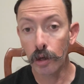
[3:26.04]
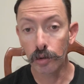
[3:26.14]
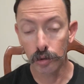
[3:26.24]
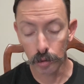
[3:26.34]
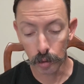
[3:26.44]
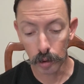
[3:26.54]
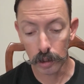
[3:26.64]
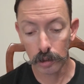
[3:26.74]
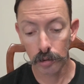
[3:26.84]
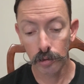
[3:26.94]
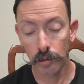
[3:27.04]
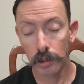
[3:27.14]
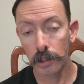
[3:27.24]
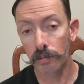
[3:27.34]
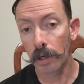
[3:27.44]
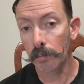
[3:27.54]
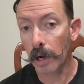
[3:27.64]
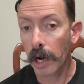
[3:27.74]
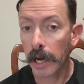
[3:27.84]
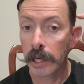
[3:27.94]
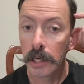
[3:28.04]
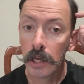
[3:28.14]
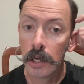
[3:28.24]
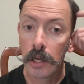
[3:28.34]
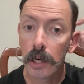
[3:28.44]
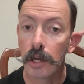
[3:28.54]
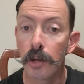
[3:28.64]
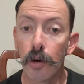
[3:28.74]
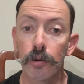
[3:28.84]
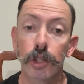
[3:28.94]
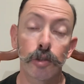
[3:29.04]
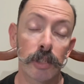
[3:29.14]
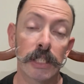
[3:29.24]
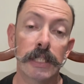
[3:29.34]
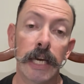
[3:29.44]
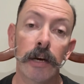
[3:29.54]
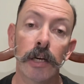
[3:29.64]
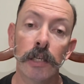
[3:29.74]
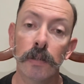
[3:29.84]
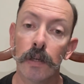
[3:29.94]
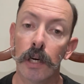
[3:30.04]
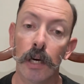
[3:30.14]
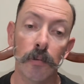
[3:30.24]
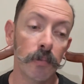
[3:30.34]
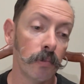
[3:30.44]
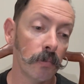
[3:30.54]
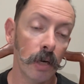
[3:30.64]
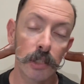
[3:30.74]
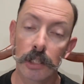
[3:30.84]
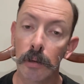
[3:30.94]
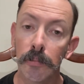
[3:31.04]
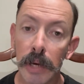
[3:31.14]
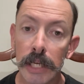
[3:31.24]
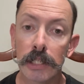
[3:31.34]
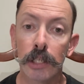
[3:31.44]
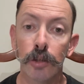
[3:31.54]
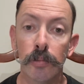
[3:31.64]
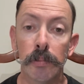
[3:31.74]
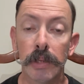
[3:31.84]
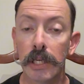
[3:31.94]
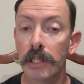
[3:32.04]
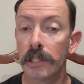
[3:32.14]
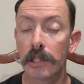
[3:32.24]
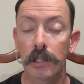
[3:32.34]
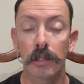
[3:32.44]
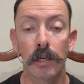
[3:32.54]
True North is run by the owners, Chris and Tara. Just amazing human beings.